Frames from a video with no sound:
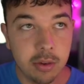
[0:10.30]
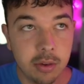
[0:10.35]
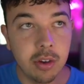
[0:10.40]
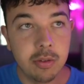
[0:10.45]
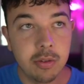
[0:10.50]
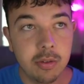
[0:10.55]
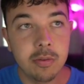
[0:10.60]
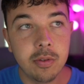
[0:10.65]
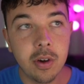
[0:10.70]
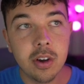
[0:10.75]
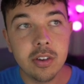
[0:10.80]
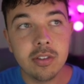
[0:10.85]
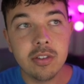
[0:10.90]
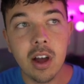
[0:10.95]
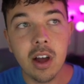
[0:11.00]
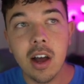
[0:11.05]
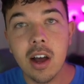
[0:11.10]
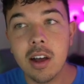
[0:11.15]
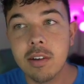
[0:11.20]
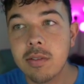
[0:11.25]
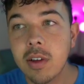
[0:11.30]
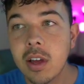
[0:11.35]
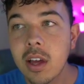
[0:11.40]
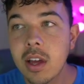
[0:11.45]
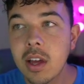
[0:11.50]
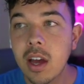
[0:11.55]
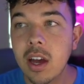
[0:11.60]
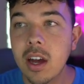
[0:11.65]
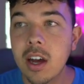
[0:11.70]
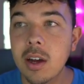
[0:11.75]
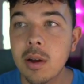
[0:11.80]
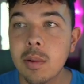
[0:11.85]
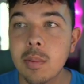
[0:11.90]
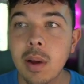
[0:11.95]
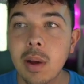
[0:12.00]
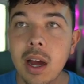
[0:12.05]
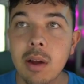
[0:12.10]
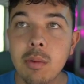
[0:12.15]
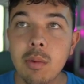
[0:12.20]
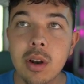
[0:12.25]
So first off,
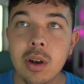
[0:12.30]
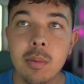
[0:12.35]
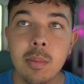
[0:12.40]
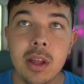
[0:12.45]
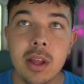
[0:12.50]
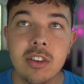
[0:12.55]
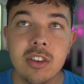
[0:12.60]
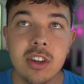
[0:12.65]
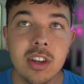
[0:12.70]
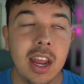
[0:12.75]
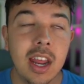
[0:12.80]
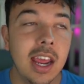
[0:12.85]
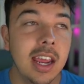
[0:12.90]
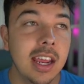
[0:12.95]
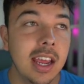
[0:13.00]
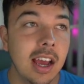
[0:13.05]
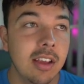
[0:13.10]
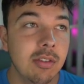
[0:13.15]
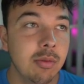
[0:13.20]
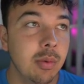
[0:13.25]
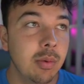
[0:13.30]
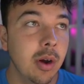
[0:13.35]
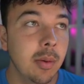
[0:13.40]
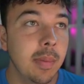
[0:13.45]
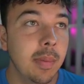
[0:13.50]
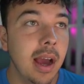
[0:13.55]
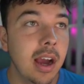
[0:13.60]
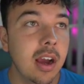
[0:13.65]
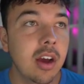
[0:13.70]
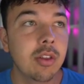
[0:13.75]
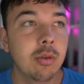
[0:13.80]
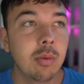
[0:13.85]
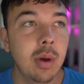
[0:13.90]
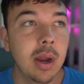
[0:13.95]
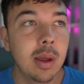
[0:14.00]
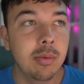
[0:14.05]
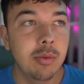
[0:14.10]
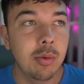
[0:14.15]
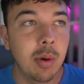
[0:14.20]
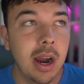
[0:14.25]
I want to mention, hey guys, we are back on the
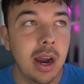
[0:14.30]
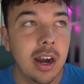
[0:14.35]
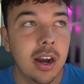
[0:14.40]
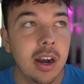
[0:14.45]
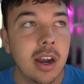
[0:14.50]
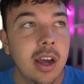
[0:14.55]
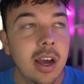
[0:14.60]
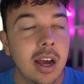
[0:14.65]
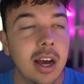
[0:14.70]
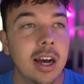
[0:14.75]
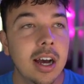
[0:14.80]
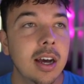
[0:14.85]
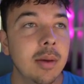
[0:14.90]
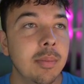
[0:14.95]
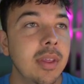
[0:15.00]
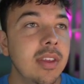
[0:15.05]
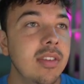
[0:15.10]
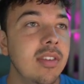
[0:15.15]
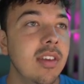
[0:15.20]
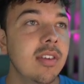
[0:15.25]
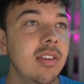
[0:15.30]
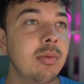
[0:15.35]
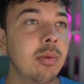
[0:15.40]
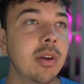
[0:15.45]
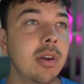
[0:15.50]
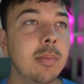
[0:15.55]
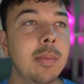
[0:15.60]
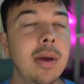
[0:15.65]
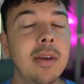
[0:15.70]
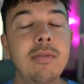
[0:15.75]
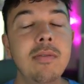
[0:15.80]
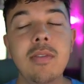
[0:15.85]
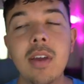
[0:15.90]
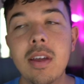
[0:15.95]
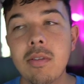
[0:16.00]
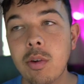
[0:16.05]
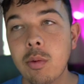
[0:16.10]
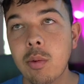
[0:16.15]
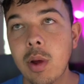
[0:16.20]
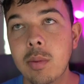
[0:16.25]
Rams Wire. This is one of my
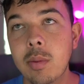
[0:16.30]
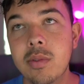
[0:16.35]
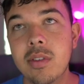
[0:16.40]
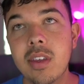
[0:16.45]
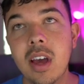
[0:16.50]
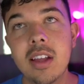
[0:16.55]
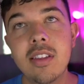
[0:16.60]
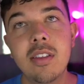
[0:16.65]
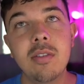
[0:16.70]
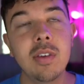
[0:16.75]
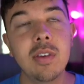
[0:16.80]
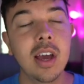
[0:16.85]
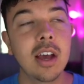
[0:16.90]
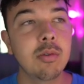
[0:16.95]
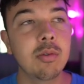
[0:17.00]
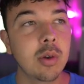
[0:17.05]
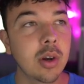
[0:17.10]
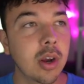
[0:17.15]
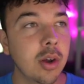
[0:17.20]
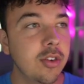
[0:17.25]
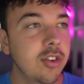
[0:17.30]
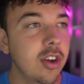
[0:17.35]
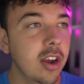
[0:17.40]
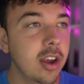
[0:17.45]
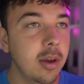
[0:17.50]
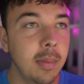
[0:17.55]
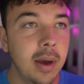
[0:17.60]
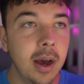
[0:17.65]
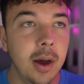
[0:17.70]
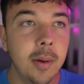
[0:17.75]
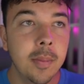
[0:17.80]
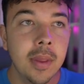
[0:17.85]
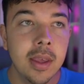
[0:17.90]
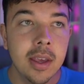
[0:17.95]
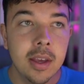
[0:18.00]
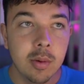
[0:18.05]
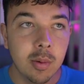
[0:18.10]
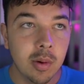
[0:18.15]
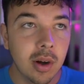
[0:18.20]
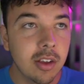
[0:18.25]
favorite websites. If you guys want to go check them out,
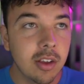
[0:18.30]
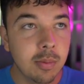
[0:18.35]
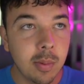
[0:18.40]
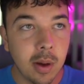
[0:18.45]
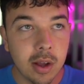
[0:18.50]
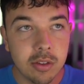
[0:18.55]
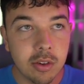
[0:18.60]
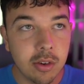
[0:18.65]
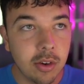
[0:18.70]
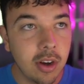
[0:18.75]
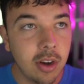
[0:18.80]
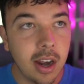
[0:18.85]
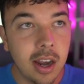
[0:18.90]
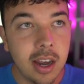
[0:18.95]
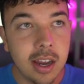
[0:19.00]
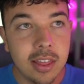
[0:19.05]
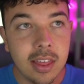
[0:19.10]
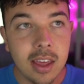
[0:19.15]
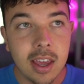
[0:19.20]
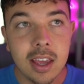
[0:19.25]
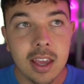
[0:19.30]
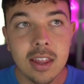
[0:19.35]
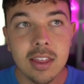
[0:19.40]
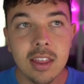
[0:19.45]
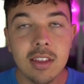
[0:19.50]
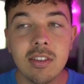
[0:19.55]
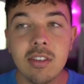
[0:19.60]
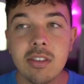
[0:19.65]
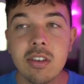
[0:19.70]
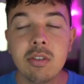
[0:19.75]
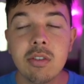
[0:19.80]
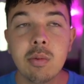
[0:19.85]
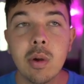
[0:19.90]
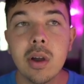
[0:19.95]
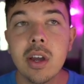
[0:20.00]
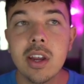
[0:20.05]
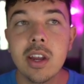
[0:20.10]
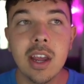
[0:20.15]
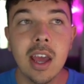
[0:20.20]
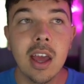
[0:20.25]
we're not sponsored or anything. This is just
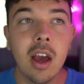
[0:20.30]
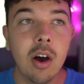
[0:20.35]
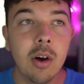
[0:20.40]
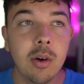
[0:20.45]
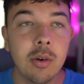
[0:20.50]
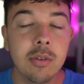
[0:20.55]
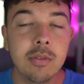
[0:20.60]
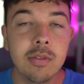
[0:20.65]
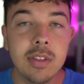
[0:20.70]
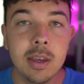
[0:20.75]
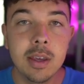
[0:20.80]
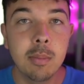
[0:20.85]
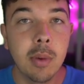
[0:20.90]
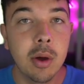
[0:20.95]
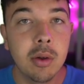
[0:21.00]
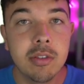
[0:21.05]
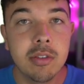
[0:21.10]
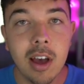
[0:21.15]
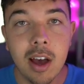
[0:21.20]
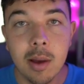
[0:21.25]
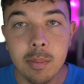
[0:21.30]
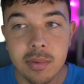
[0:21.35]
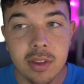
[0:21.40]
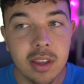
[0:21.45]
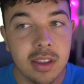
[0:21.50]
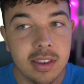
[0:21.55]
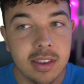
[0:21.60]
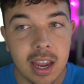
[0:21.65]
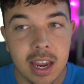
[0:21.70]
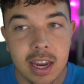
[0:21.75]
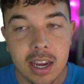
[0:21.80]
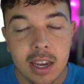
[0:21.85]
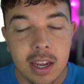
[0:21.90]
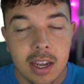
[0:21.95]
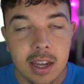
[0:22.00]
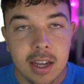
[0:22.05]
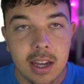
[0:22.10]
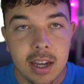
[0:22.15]
where you get all of the most up-to-date